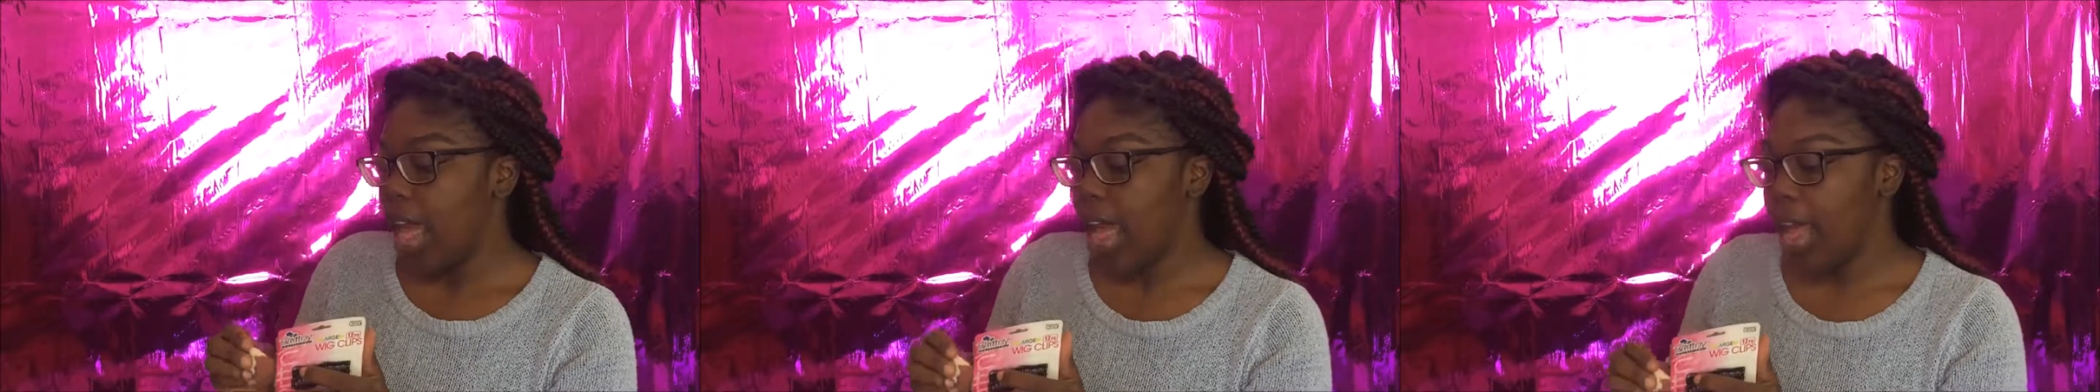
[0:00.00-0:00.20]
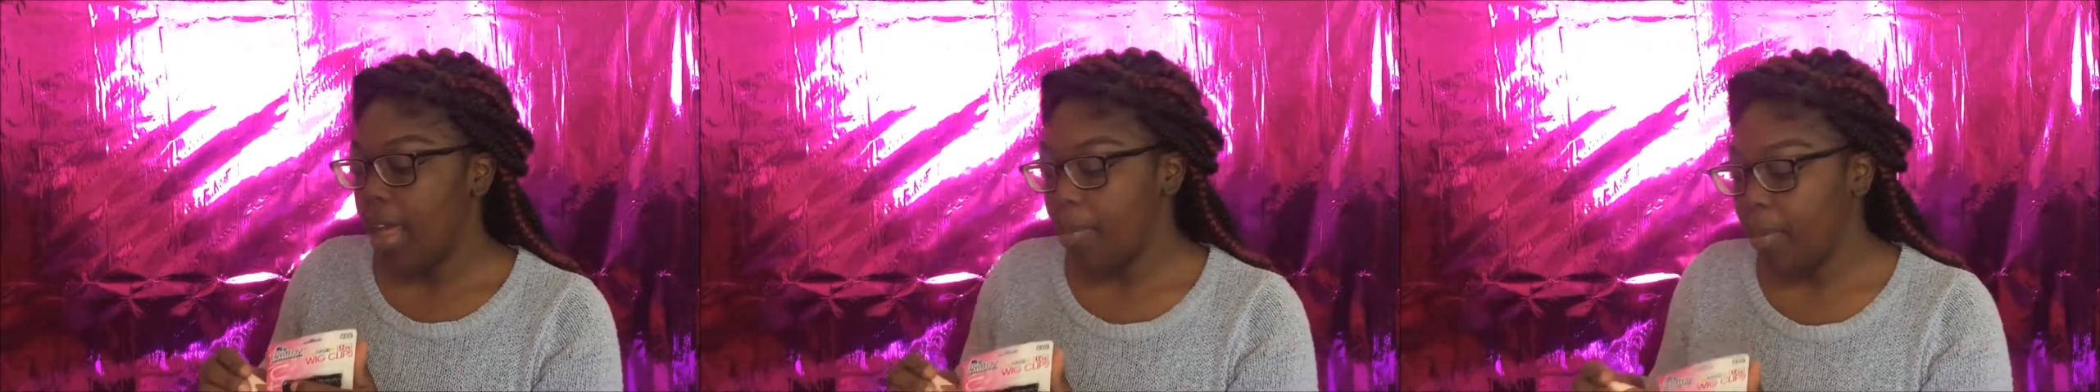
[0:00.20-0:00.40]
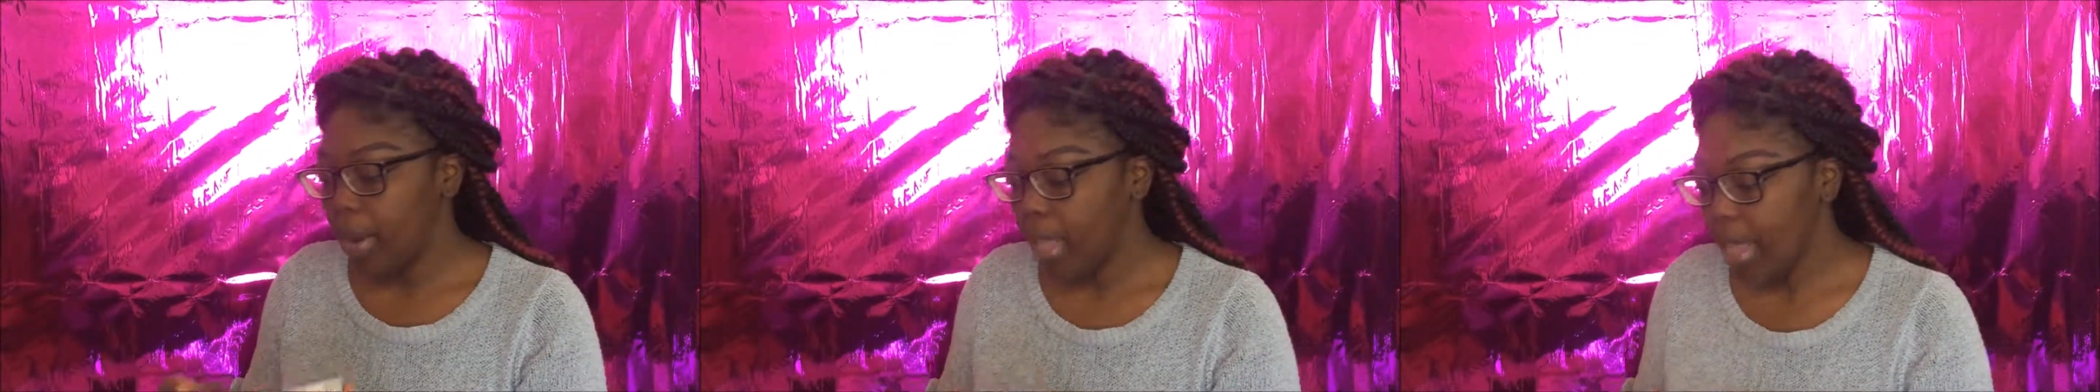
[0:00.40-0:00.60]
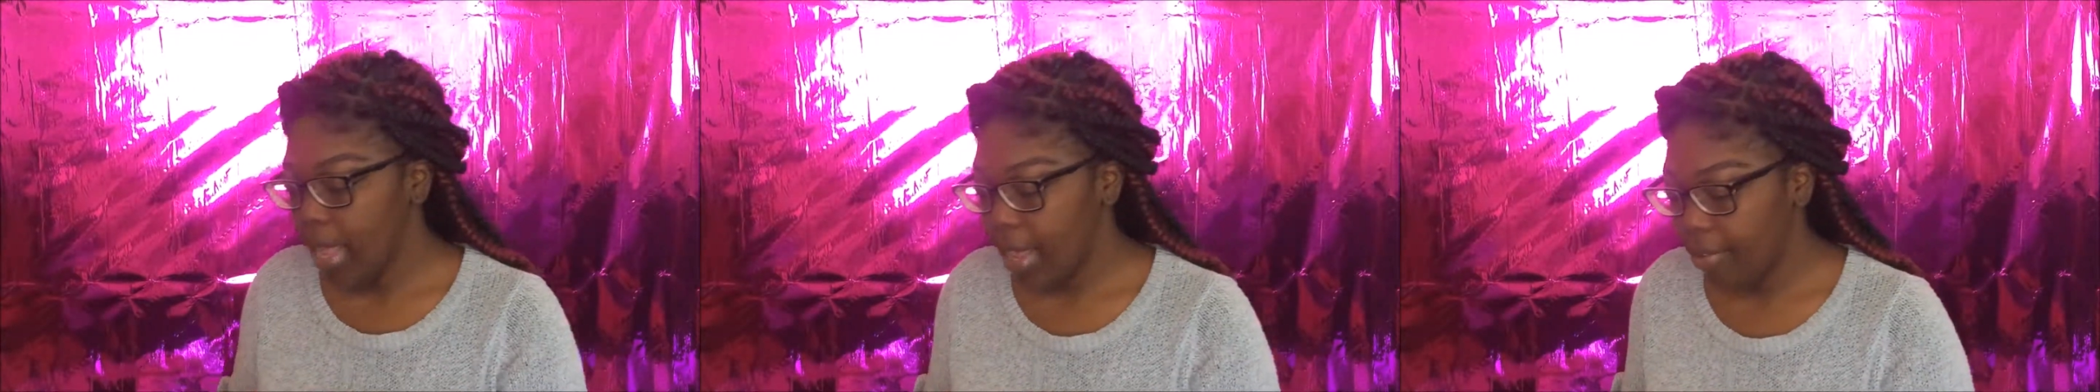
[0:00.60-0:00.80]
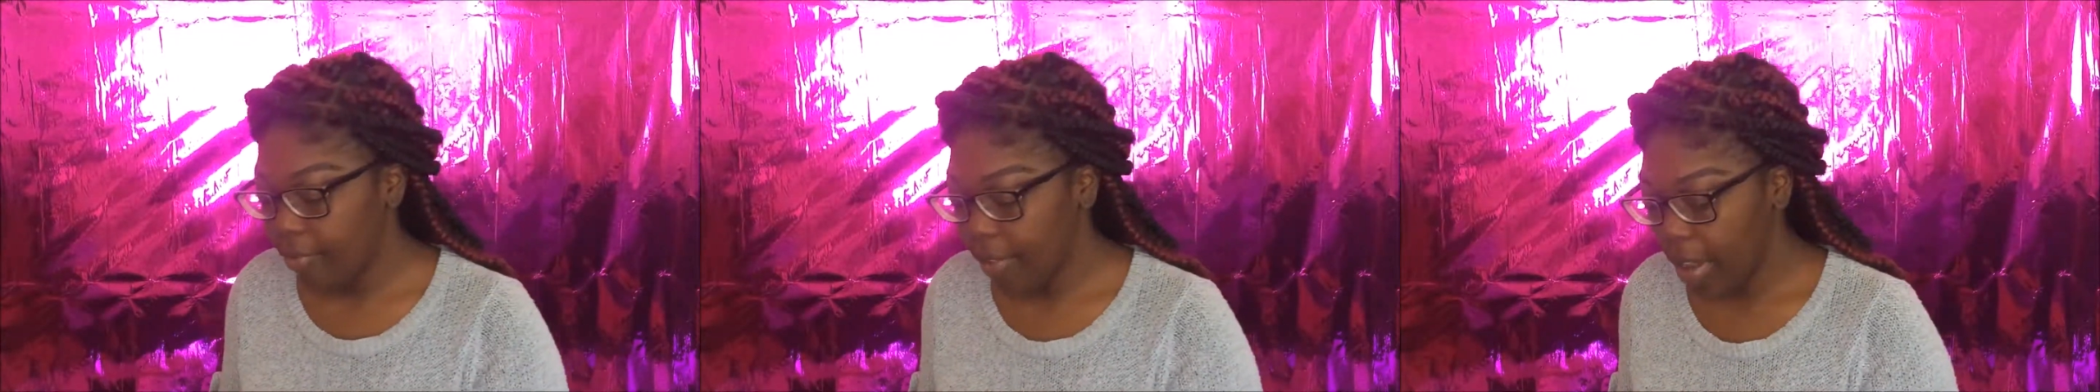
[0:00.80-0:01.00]
I
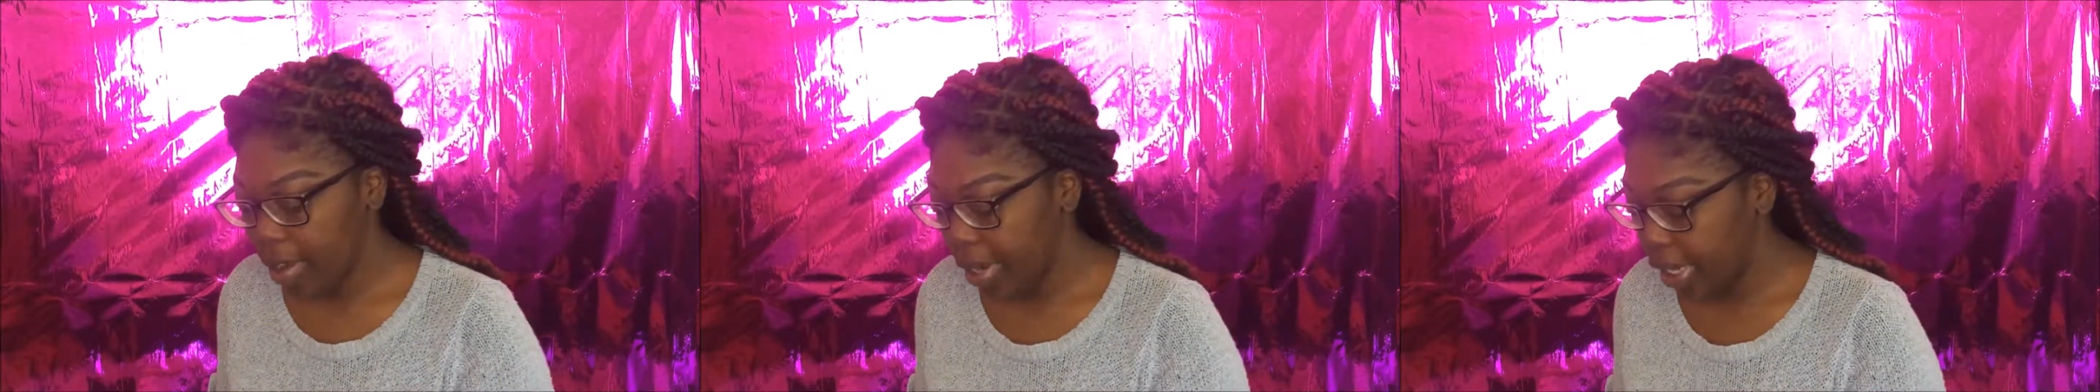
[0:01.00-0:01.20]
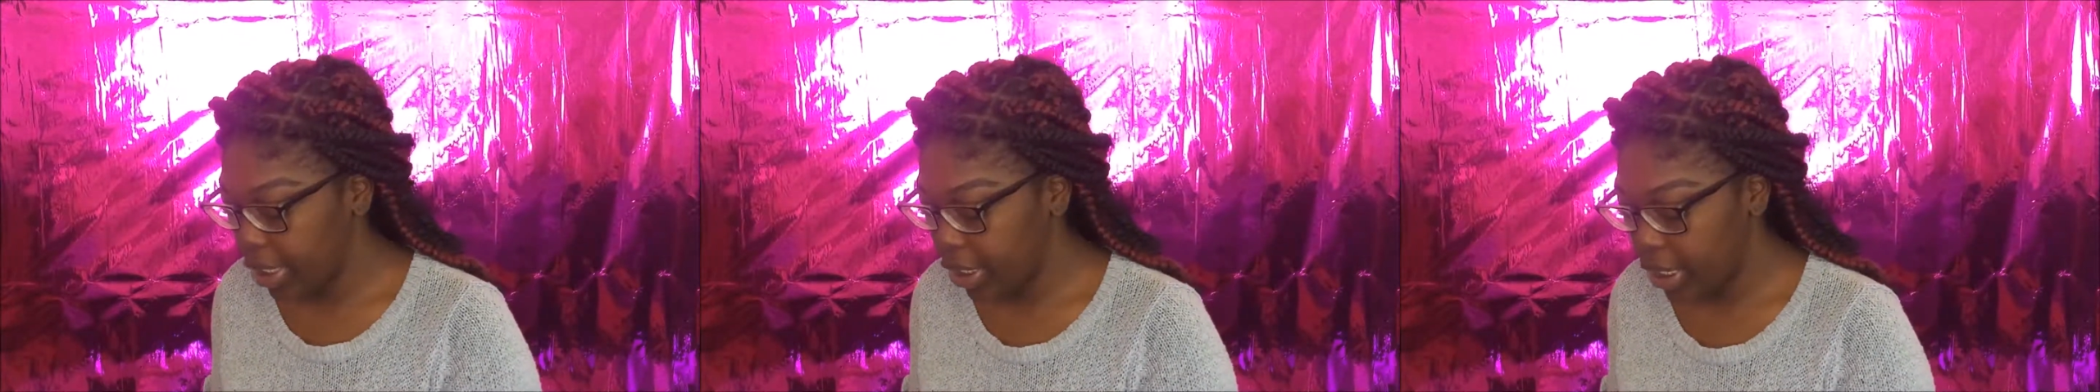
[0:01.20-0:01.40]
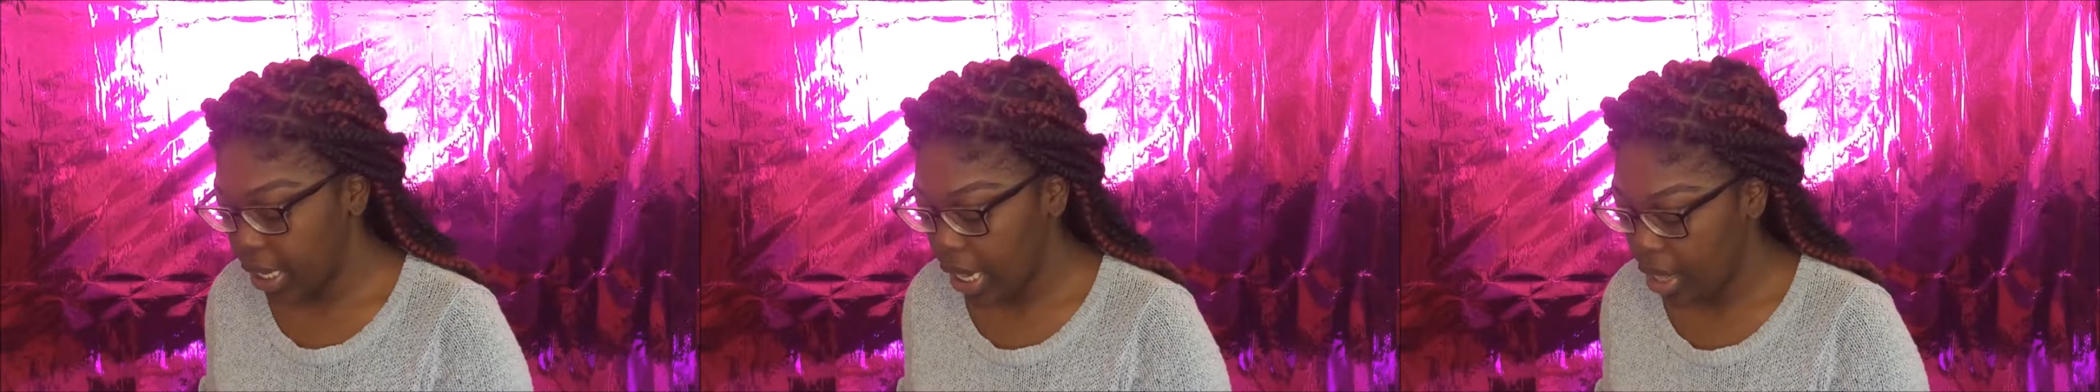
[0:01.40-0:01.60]
applied foundation